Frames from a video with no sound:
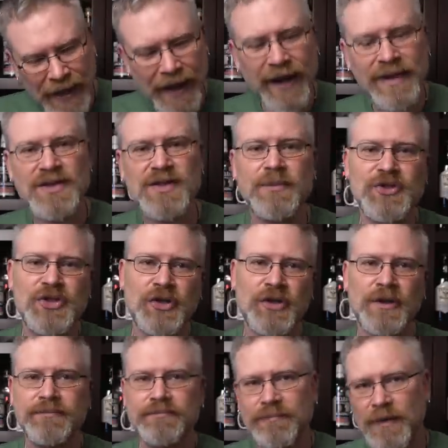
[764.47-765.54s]
add some
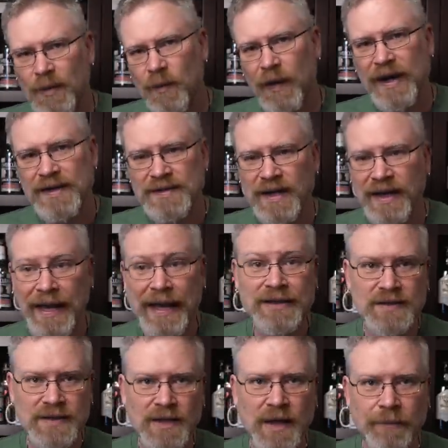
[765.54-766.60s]
sugar. And when I say
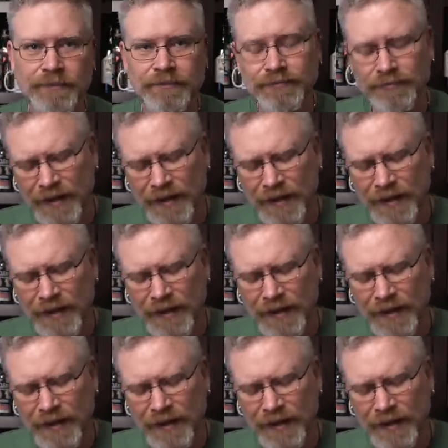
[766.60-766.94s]
some,